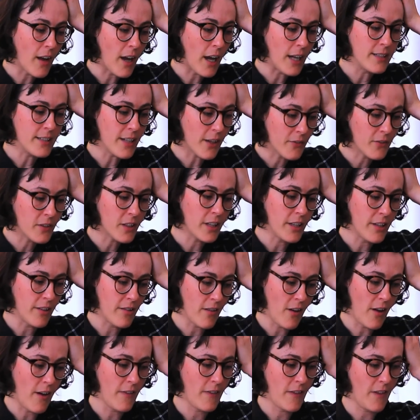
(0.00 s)
definitely
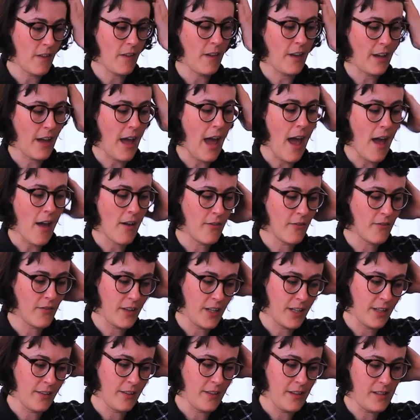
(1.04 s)
thought that, like,
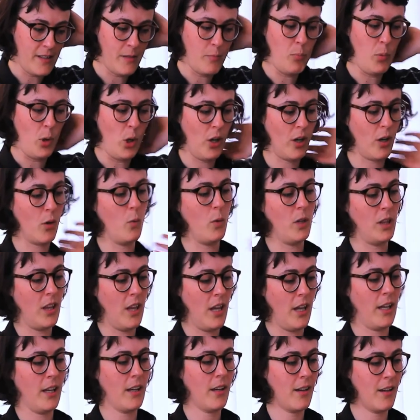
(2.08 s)
having this book would,
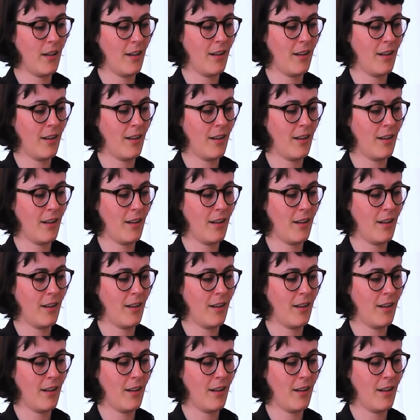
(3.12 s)
like,